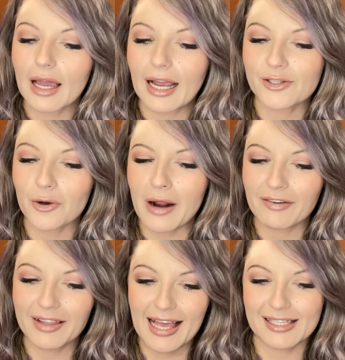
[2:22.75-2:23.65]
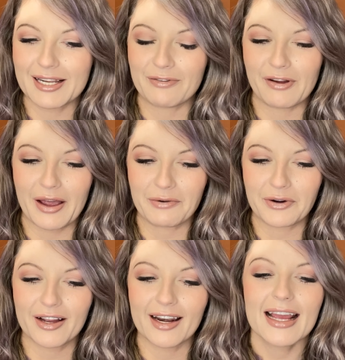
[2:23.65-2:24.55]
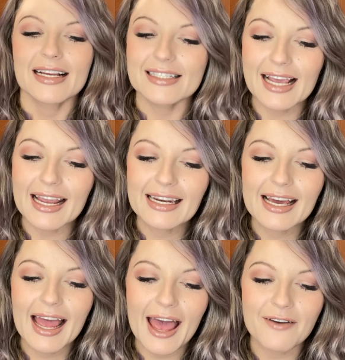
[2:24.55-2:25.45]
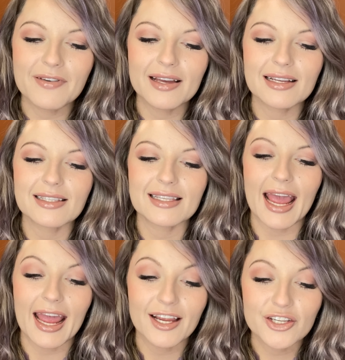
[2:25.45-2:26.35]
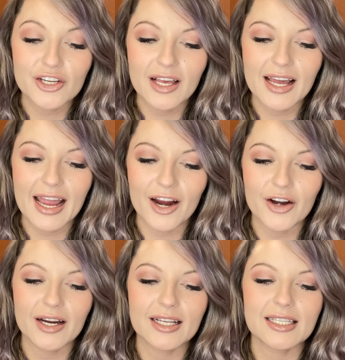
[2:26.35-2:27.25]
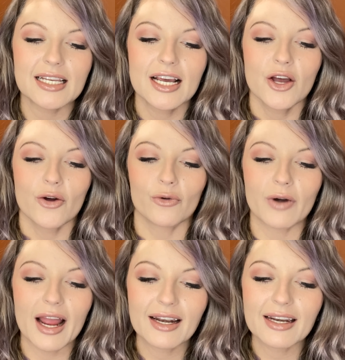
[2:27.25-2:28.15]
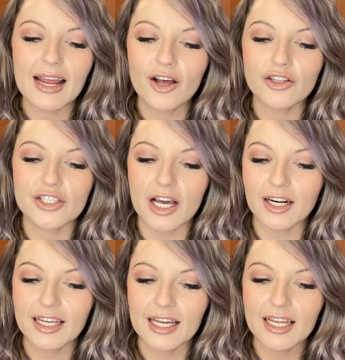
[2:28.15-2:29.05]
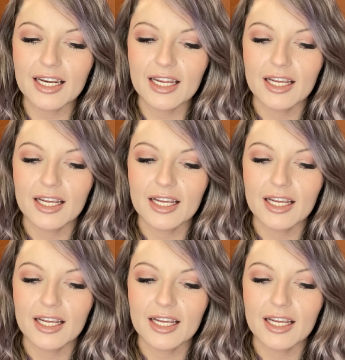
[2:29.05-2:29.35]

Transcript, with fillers: I don't have a last name for that one. Dana Evans, Angela Harris, Randall Duncan,